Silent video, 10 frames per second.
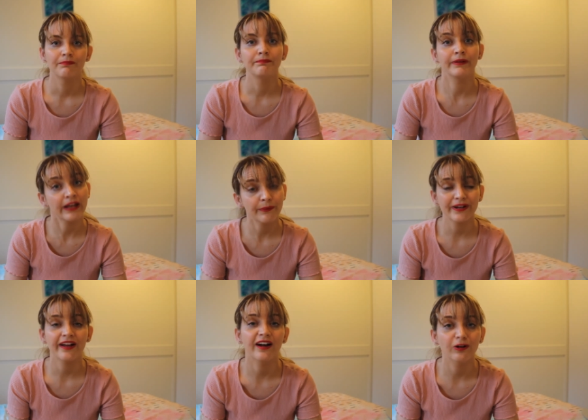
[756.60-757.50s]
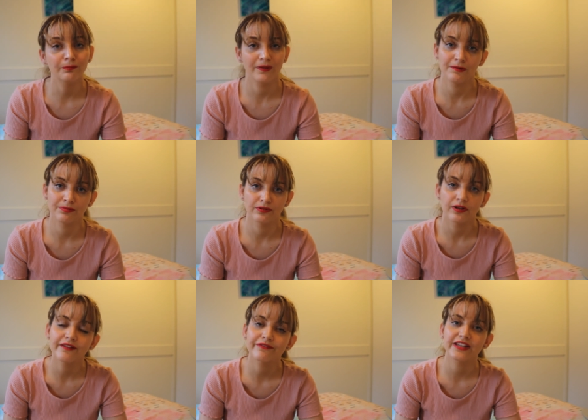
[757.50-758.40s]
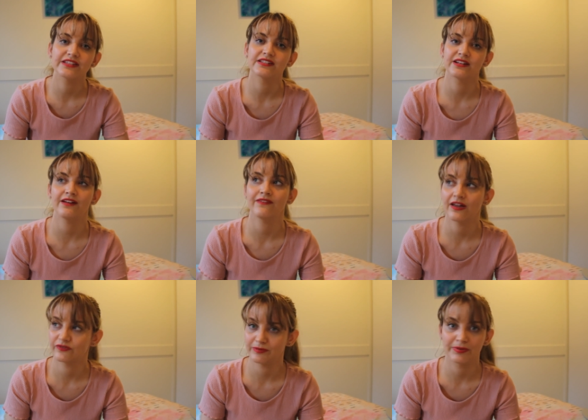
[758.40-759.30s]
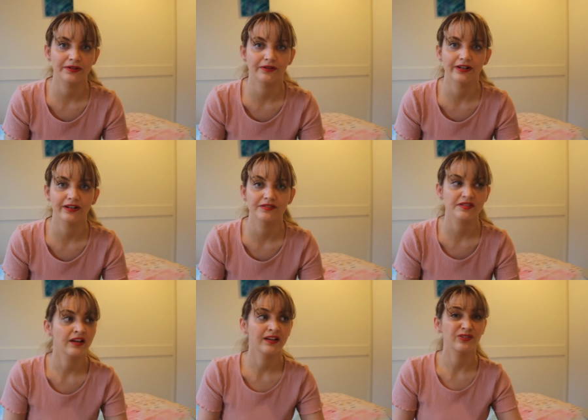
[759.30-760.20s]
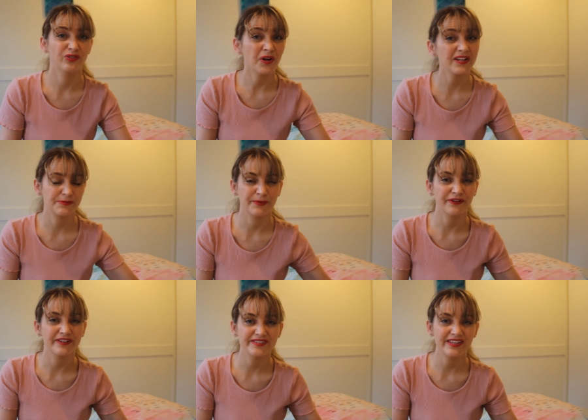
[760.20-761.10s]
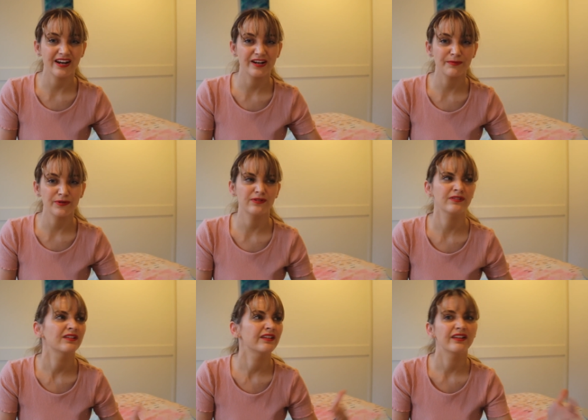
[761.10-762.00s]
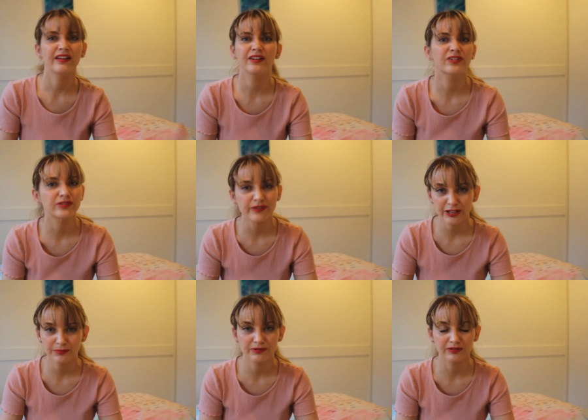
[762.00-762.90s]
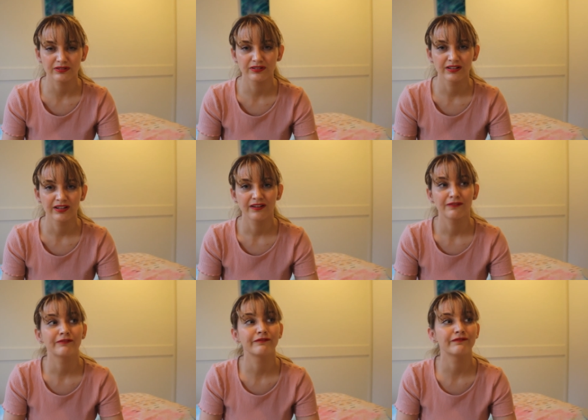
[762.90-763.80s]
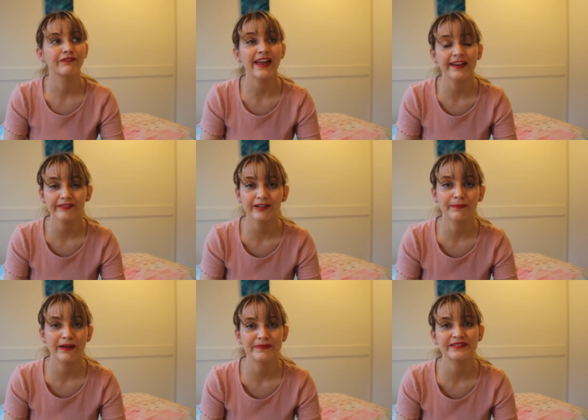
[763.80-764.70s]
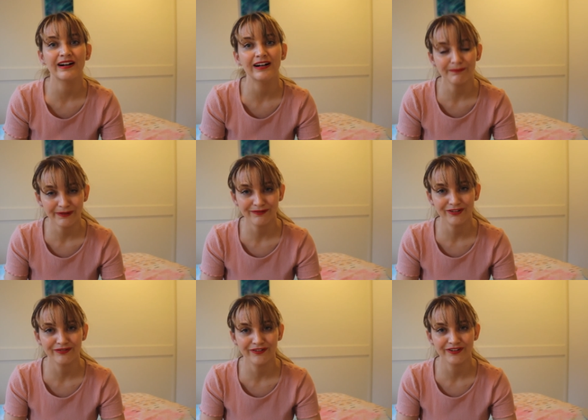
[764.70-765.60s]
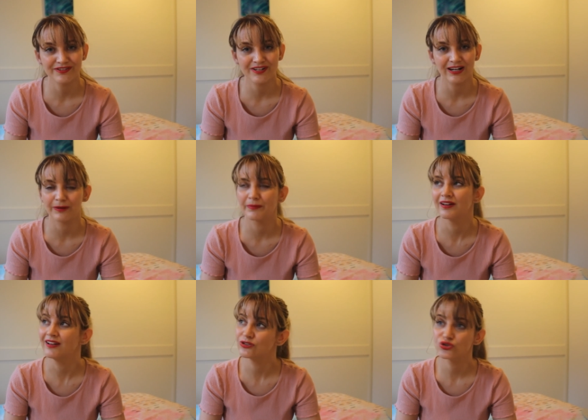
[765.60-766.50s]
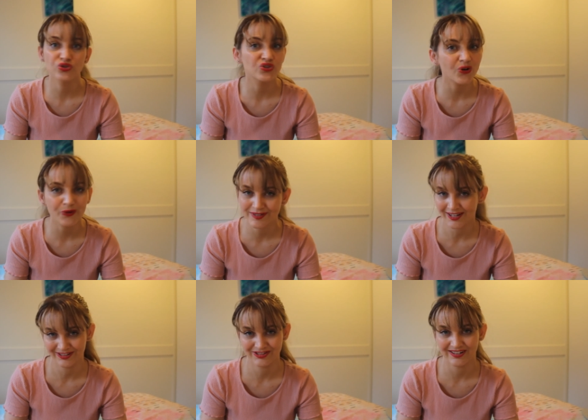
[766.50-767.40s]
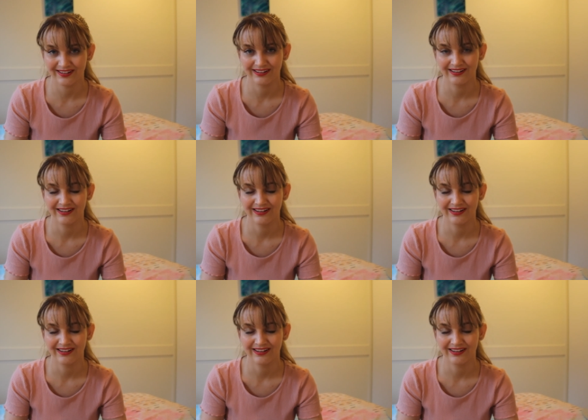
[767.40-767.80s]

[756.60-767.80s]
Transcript: Being able to help people if they did have heavy periods, not experience that anymore, incredible. Hearing baby's heartbeat for the first time, so touching.